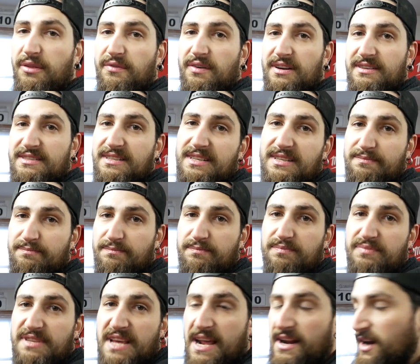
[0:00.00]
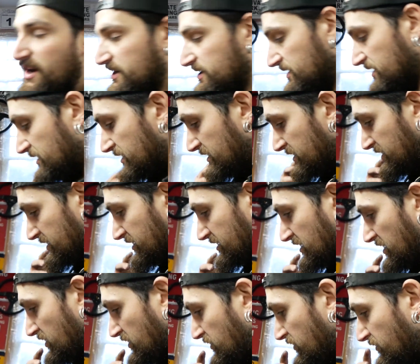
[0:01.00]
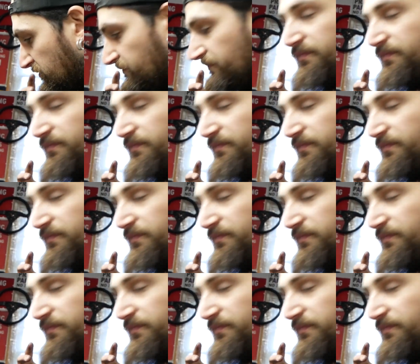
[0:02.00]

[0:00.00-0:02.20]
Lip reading: thrust is dead on, so